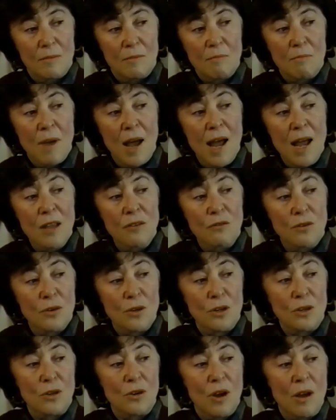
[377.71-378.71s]
my
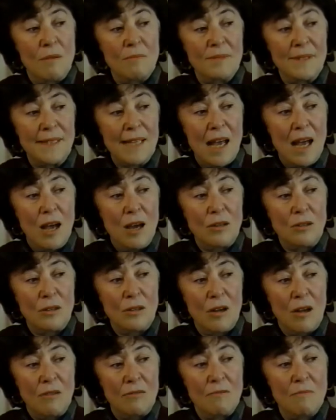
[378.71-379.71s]
work comes
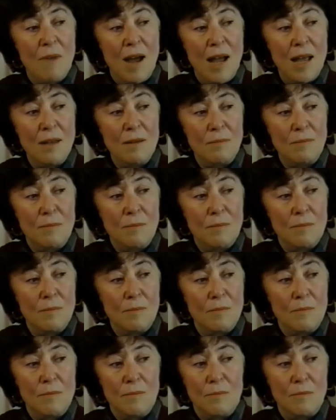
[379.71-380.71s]
out of my
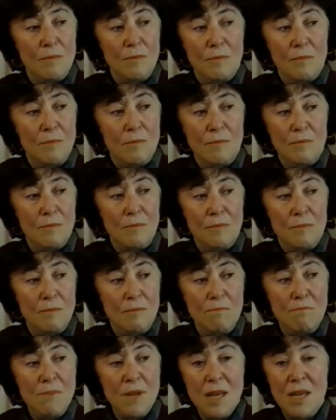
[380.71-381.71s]

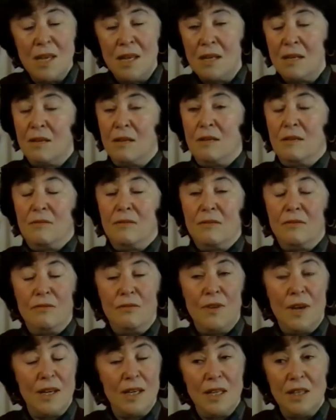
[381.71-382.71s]
being,
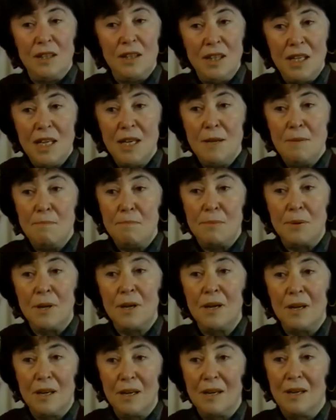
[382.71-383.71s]
very deep
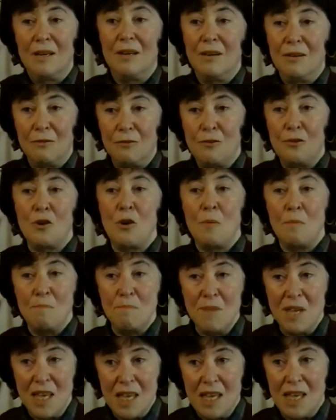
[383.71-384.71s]

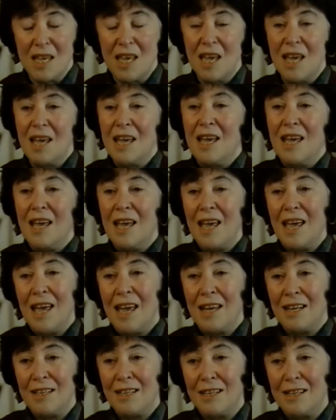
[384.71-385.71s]
from me,
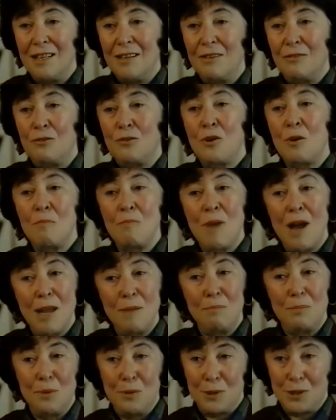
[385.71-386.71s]
and from
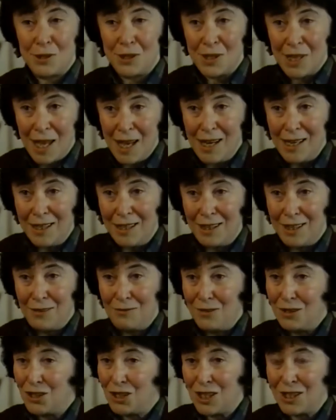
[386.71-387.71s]
my
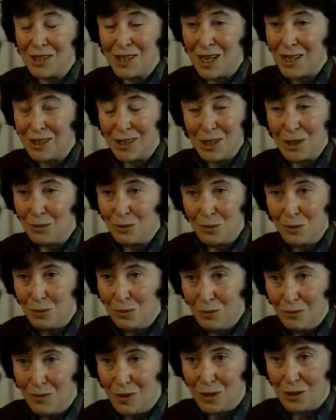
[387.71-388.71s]
personality, which has nothing to
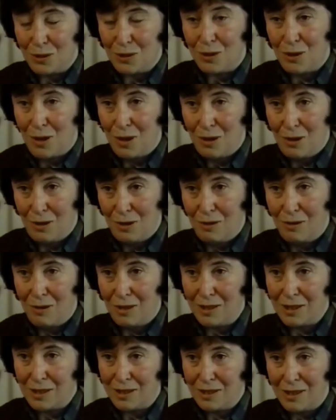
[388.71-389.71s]
do with the
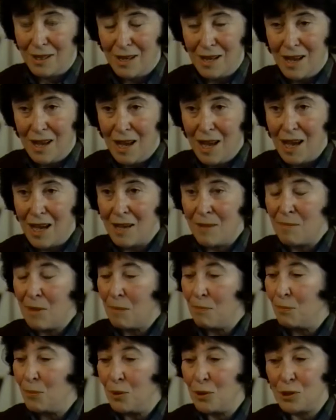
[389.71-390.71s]
Holocaust. I am
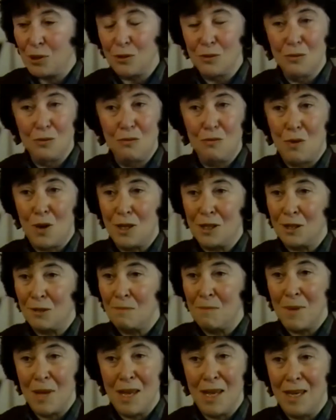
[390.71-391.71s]
a person who
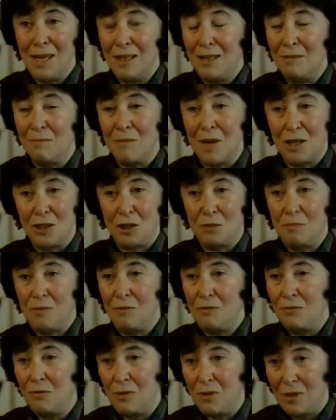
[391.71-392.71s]
was made much
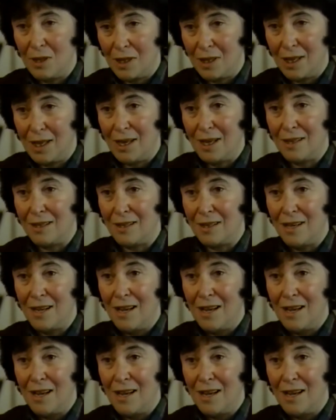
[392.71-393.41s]
before that.